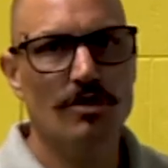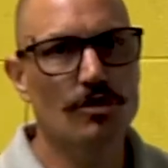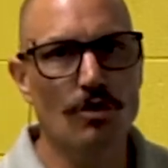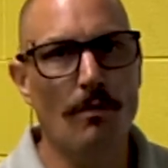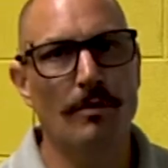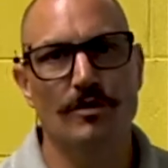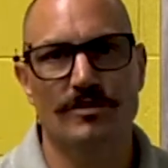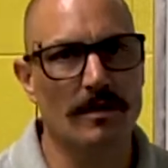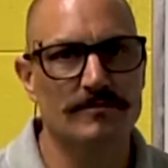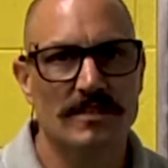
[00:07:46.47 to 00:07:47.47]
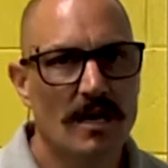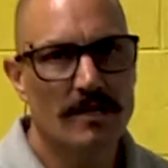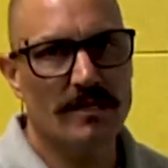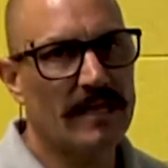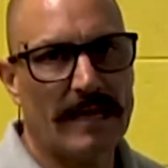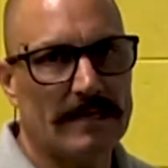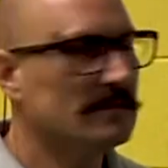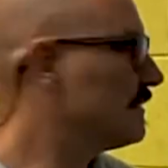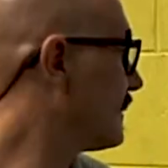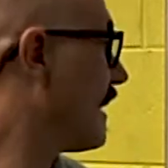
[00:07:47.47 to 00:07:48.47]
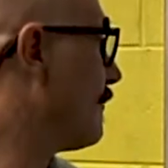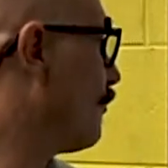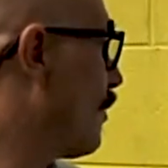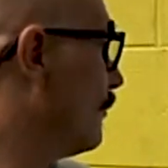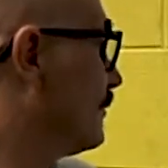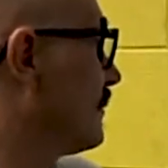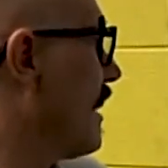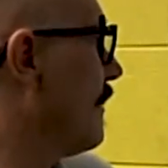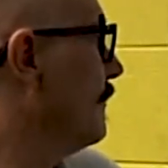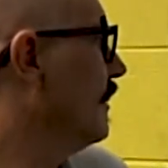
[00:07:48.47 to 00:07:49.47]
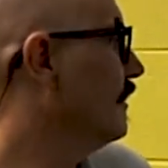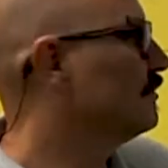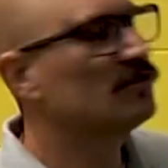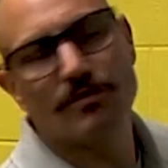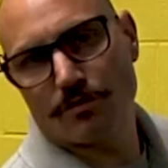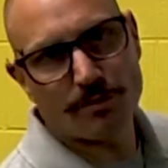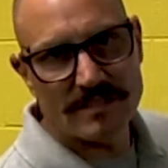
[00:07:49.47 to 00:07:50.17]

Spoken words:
good old push-ups. You can't stop, won't stop. 3